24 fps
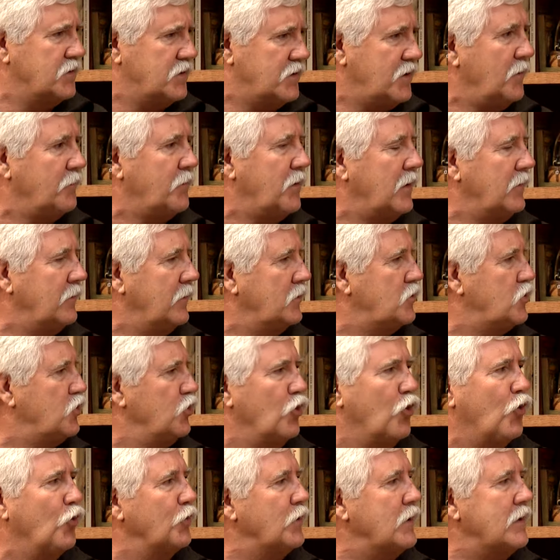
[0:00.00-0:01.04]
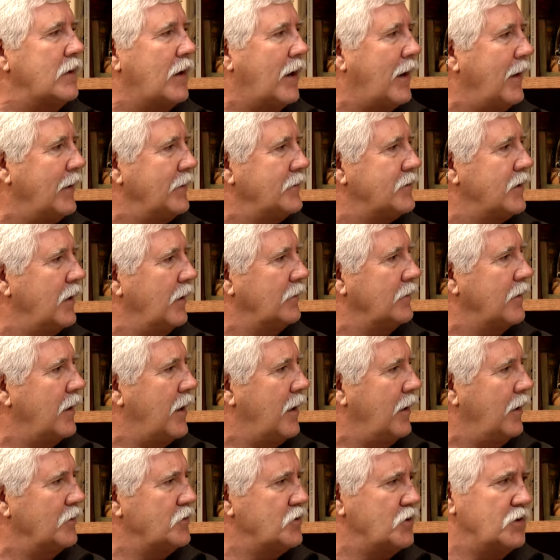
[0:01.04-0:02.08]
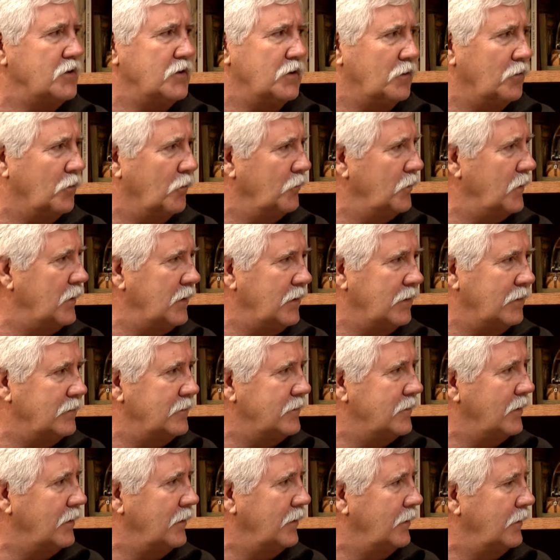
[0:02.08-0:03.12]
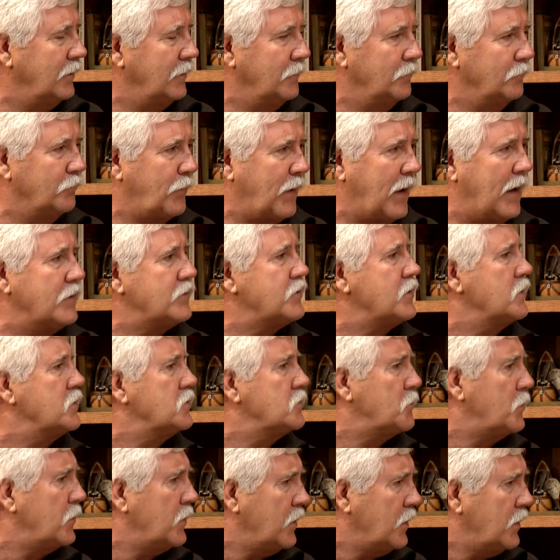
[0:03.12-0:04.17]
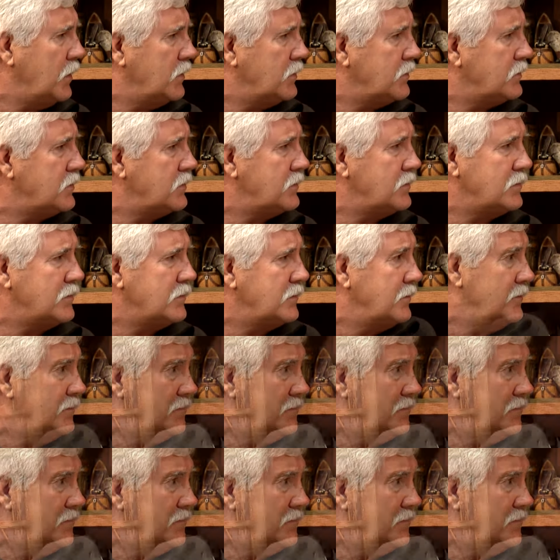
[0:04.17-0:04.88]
it something that you don't need high technology, you don't need past experience?